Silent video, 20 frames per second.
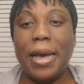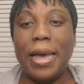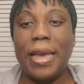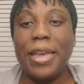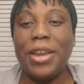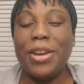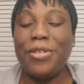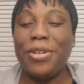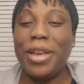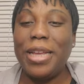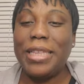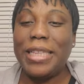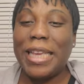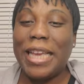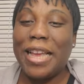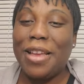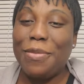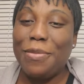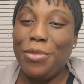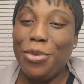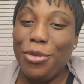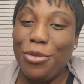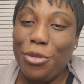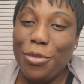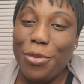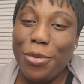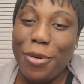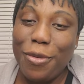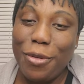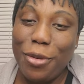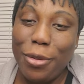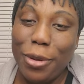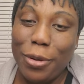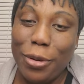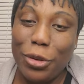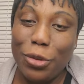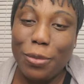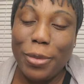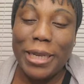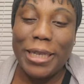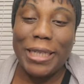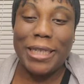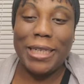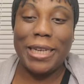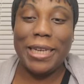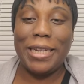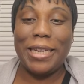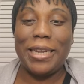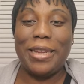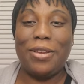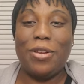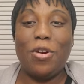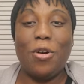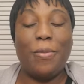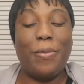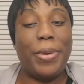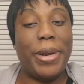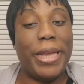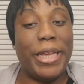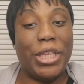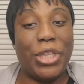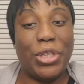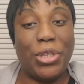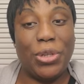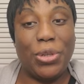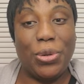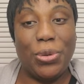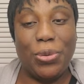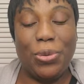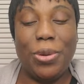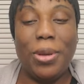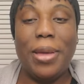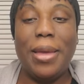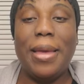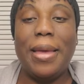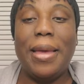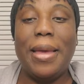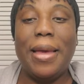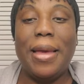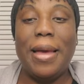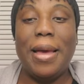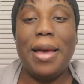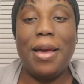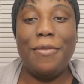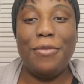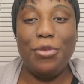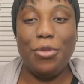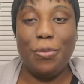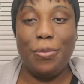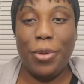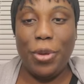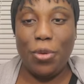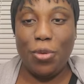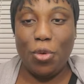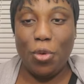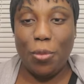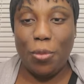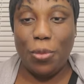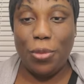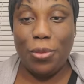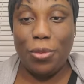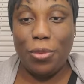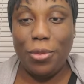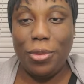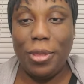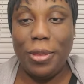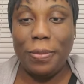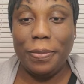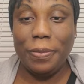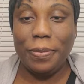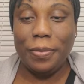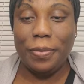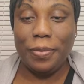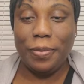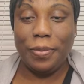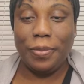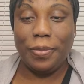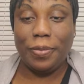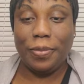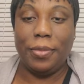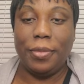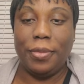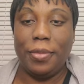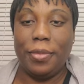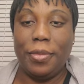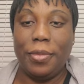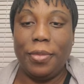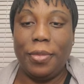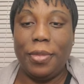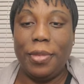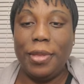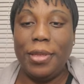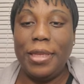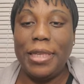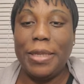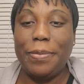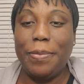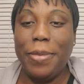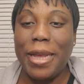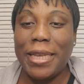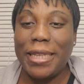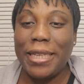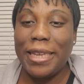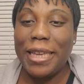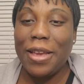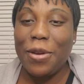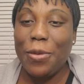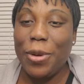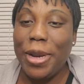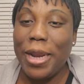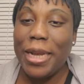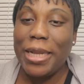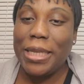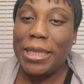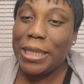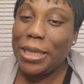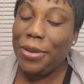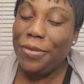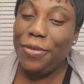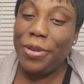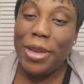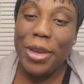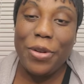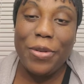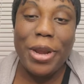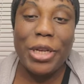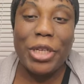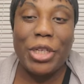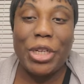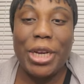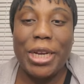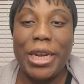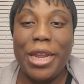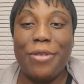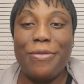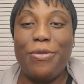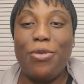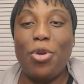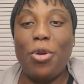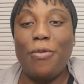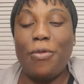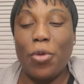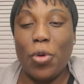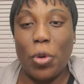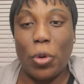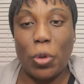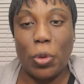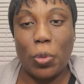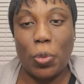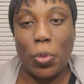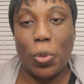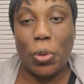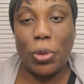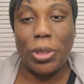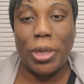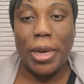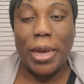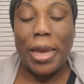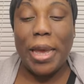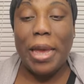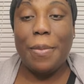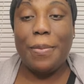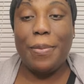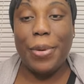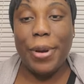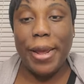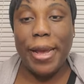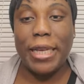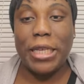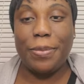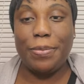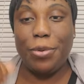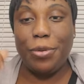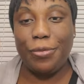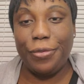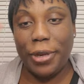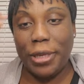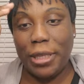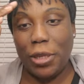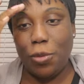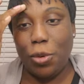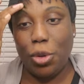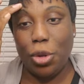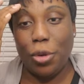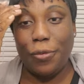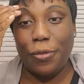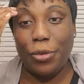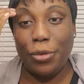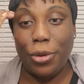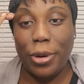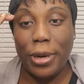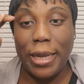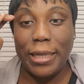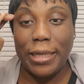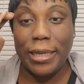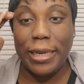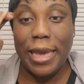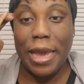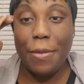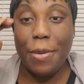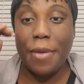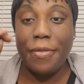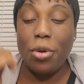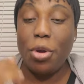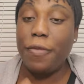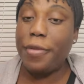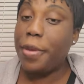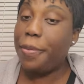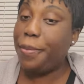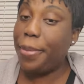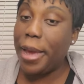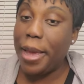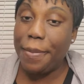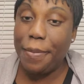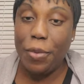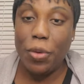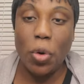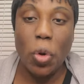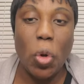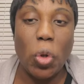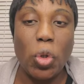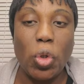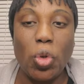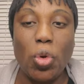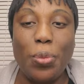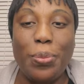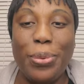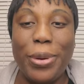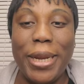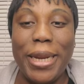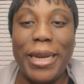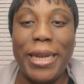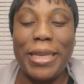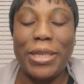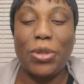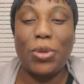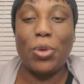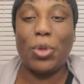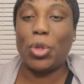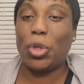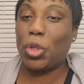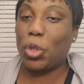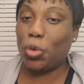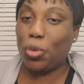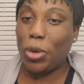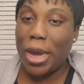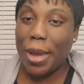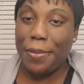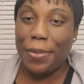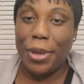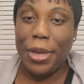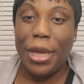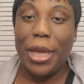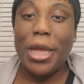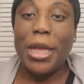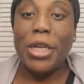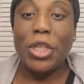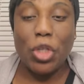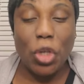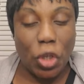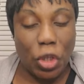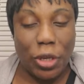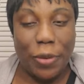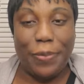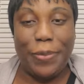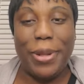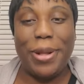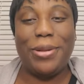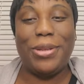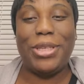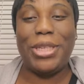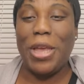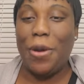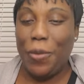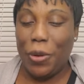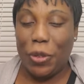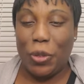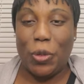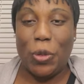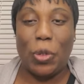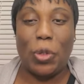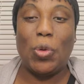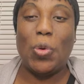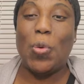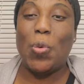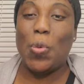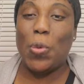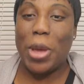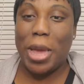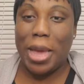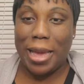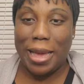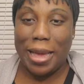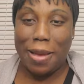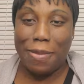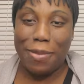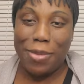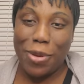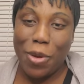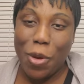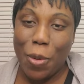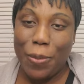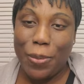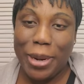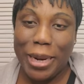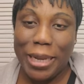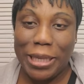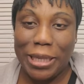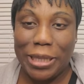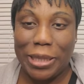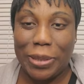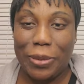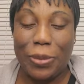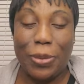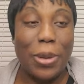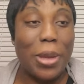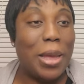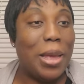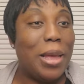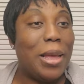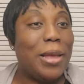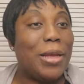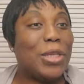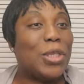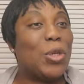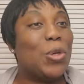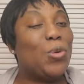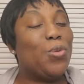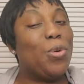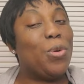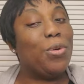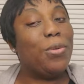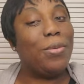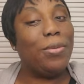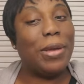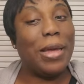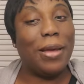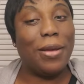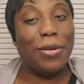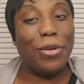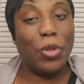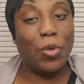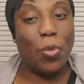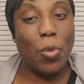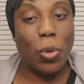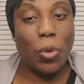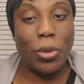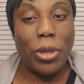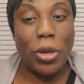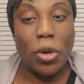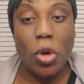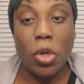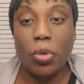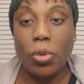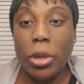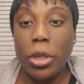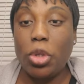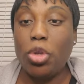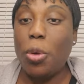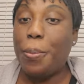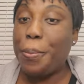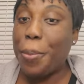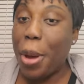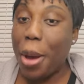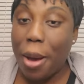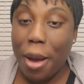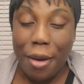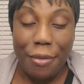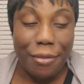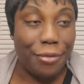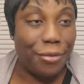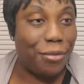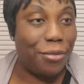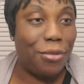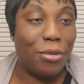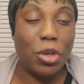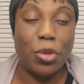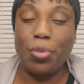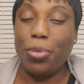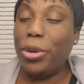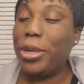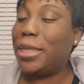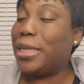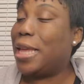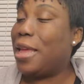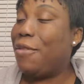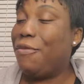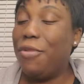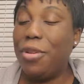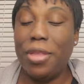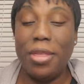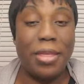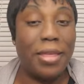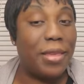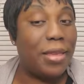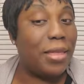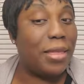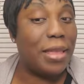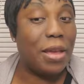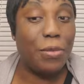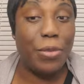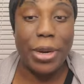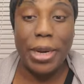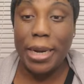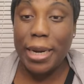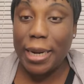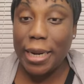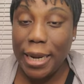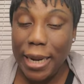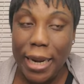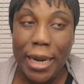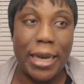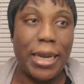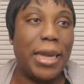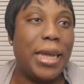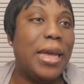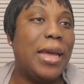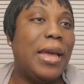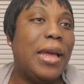Hi, great and beautiful people of God. Welcome to my channel. God bless you. Have you been up good? This is Blessing Yagwina TV, a great channel full of God's word, prayers, prophecy, word of knowledge. Here we have the whole of the Bible on audio playlist. So subscribe, touch the bell, stay with us. You're welcome. God bless you. So we're going to look at God's word today. God's word is so powerful. God's word is everything that we need.